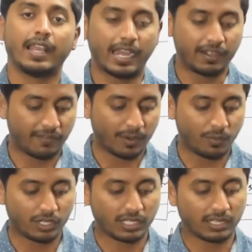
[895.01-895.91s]
And one
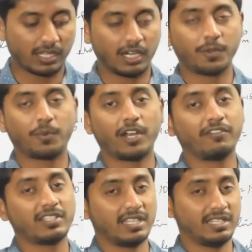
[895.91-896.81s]
more, the third
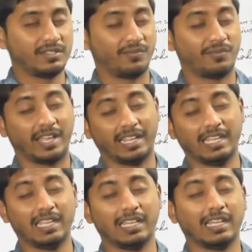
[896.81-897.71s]
point which is
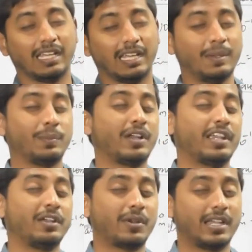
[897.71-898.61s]
very
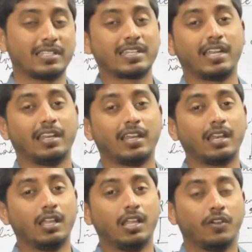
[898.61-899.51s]
important to understand in
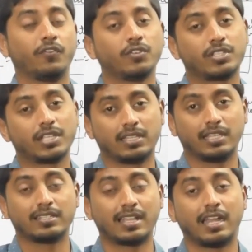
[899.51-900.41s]
our future
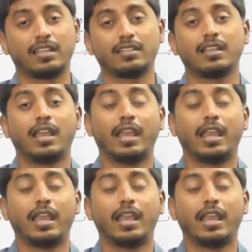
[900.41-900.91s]
things, that is